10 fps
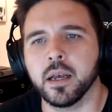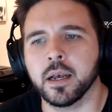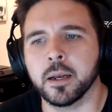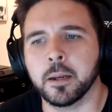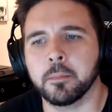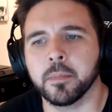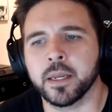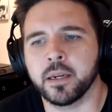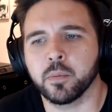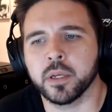I
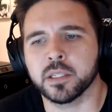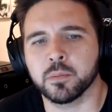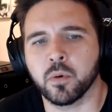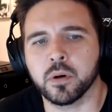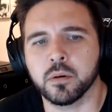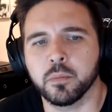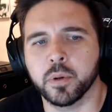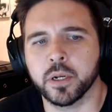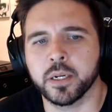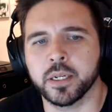need to play some more,
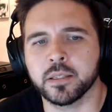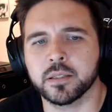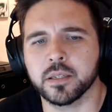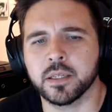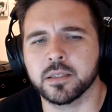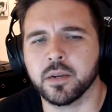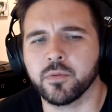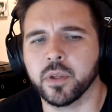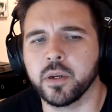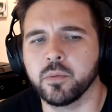but it's
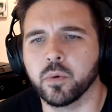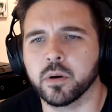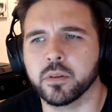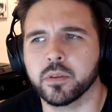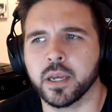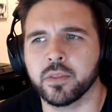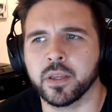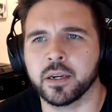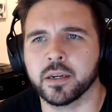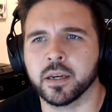definitely worth, I
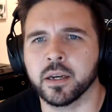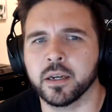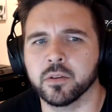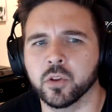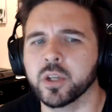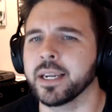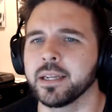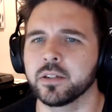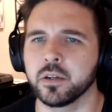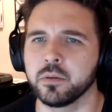think, looking
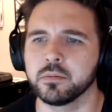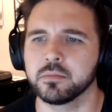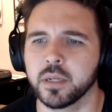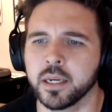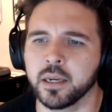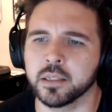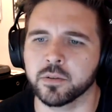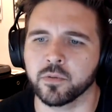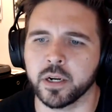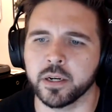into as
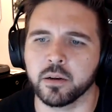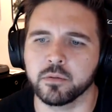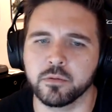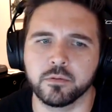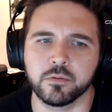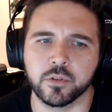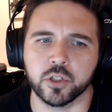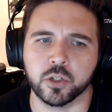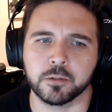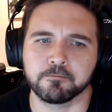of right now, for
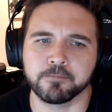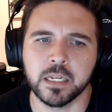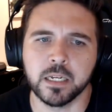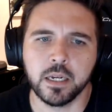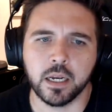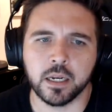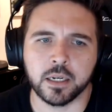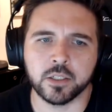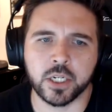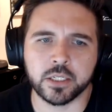sure.
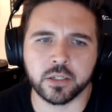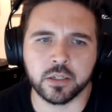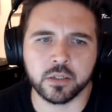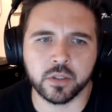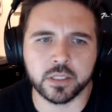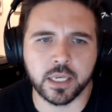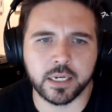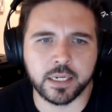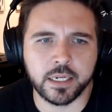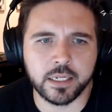Jakester looks
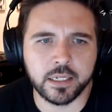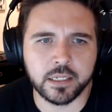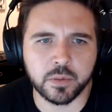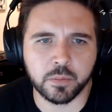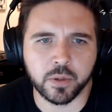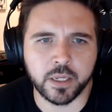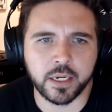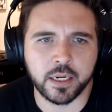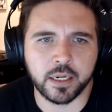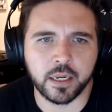like he's been
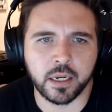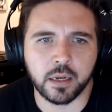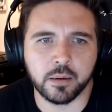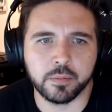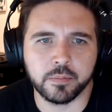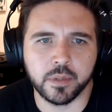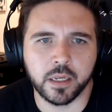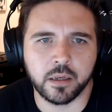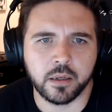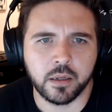playing
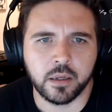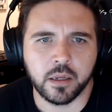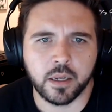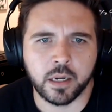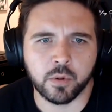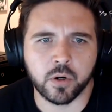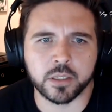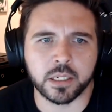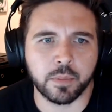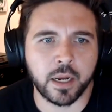Animal
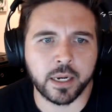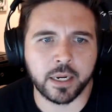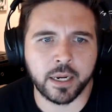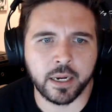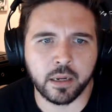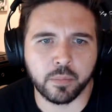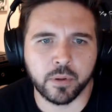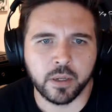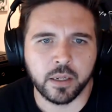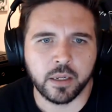Crossing Pocket Camp,
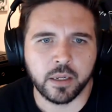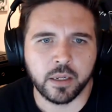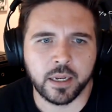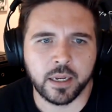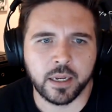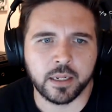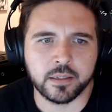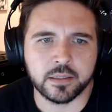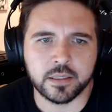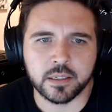
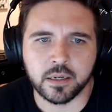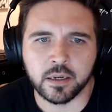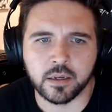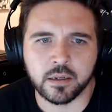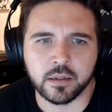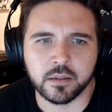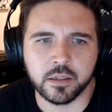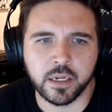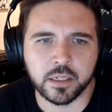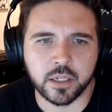and
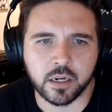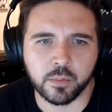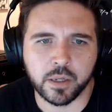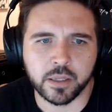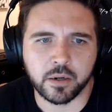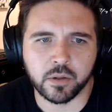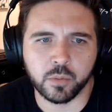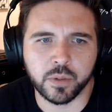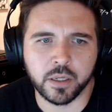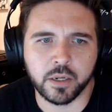yeah, talking about
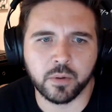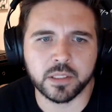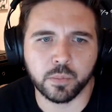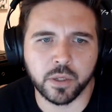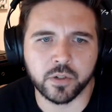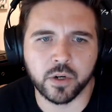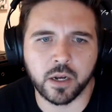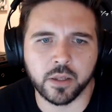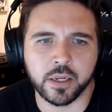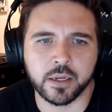that a little bit. He wants to play
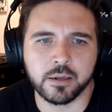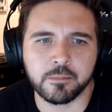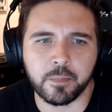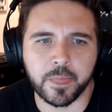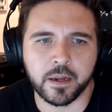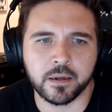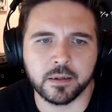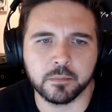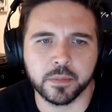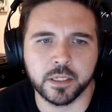Dragalia,
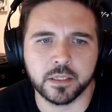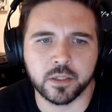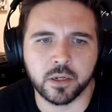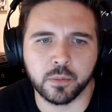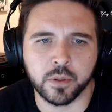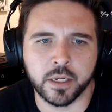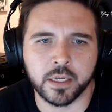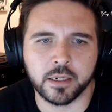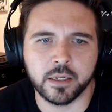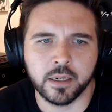but started
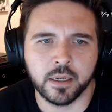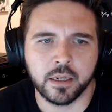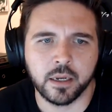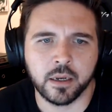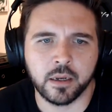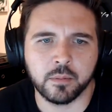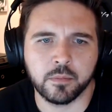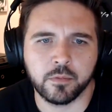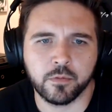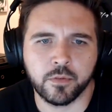playing
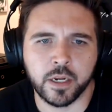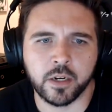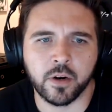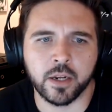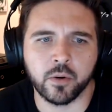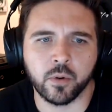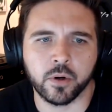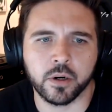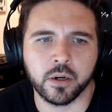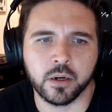Fate
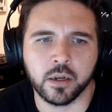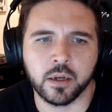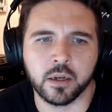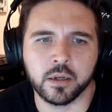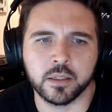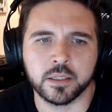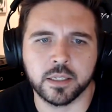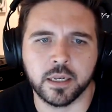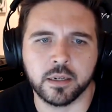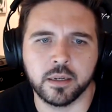Grand Order
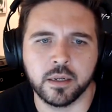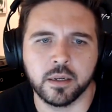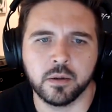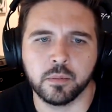instead.